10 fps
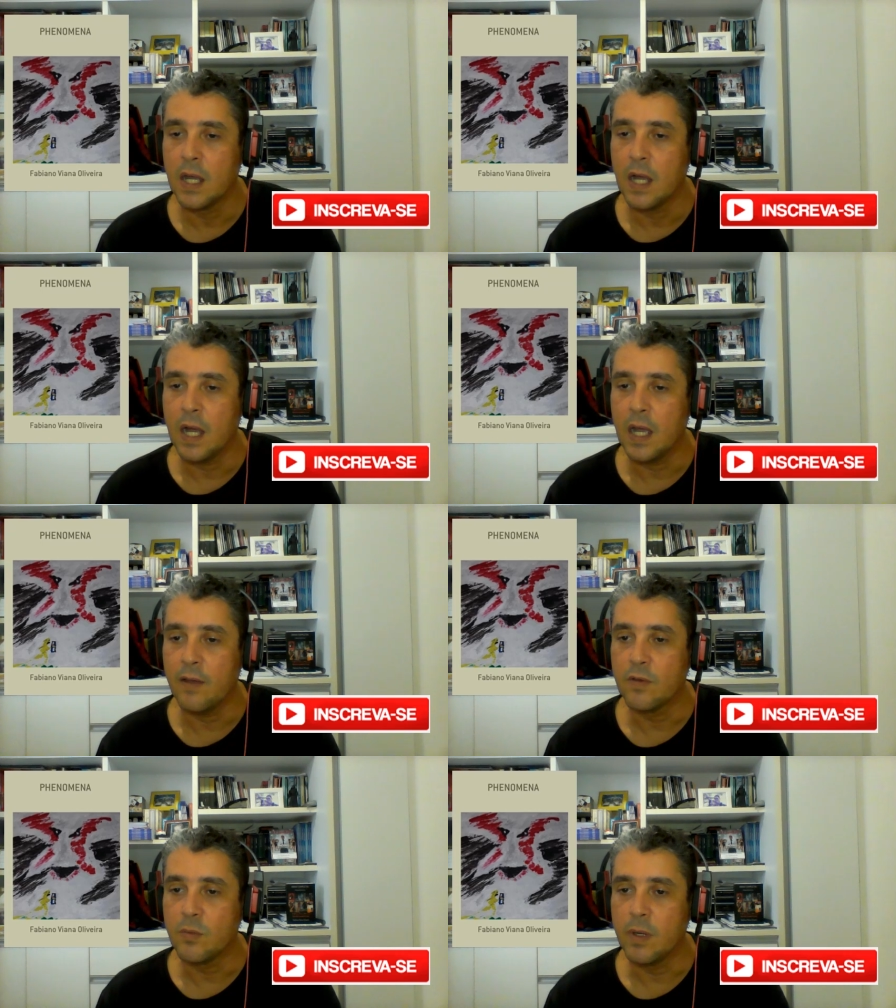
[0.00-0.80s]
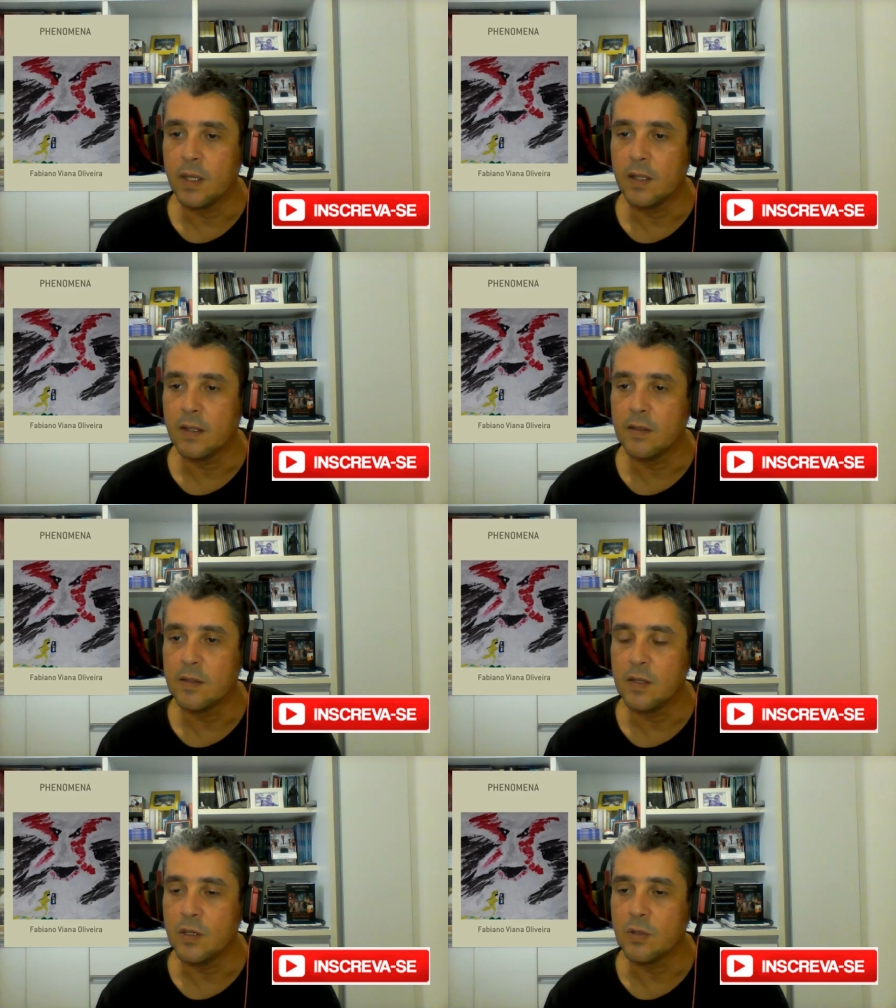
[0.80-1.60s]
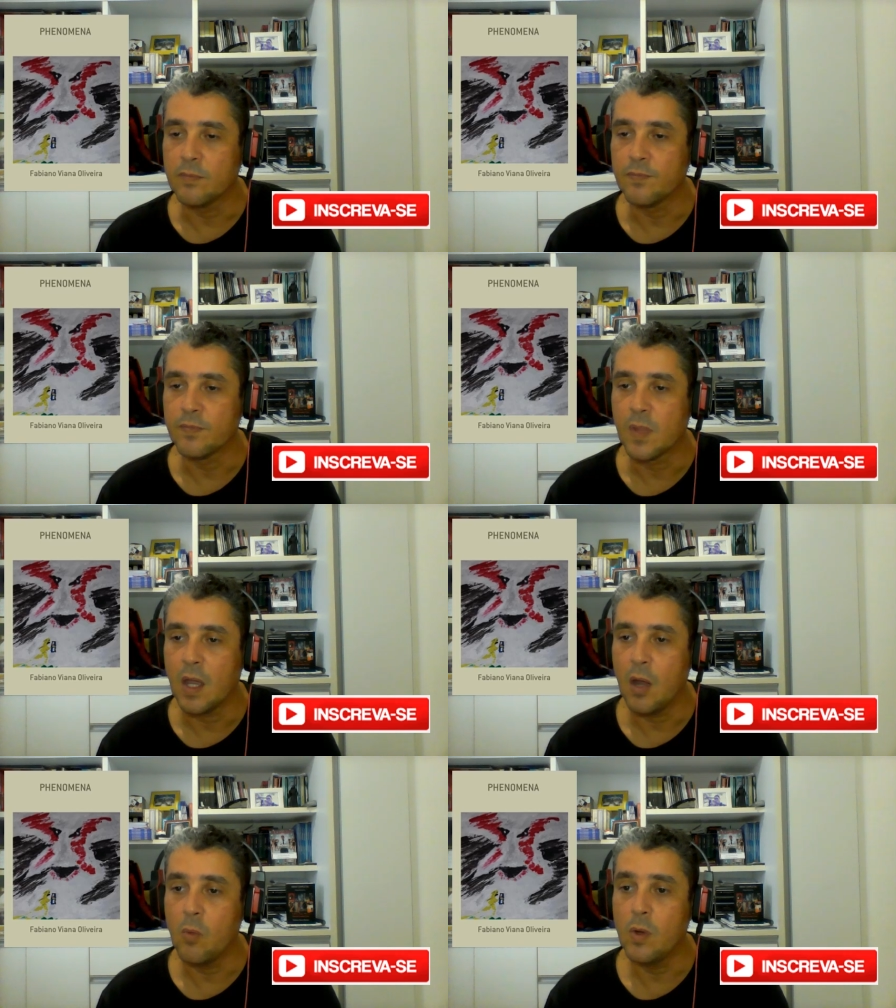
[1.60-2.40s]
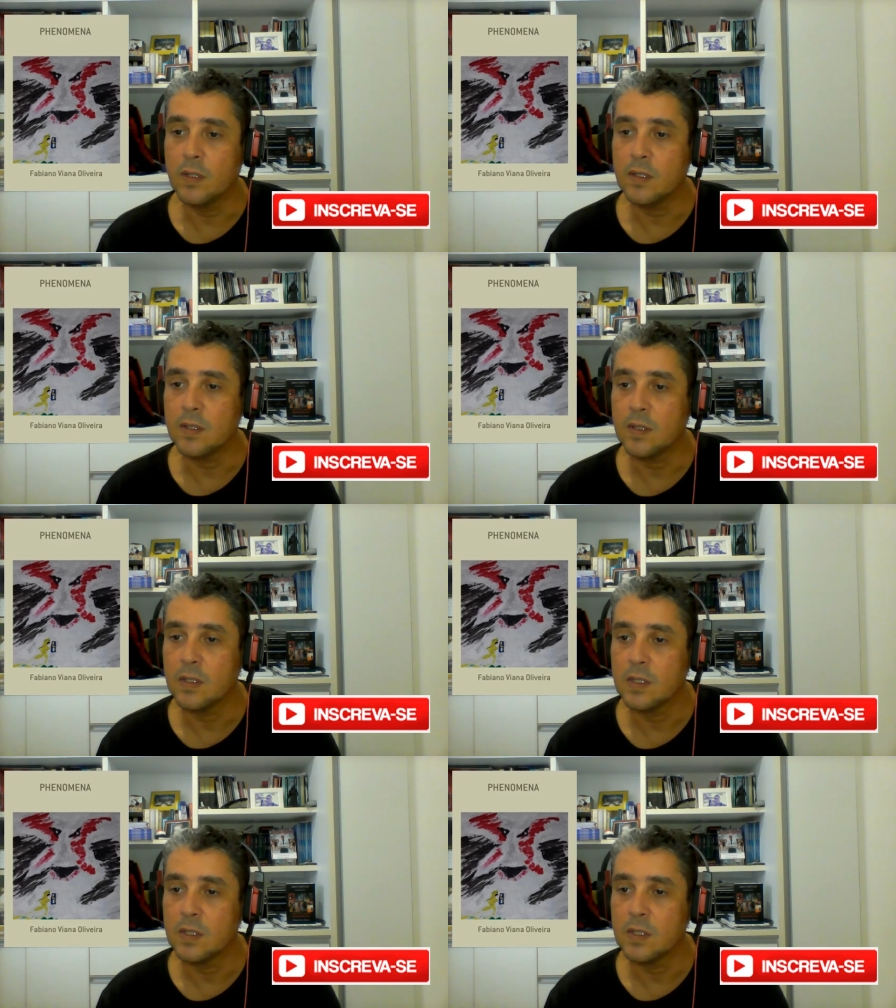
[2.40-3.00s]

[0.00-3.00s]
I have to make that decision. I want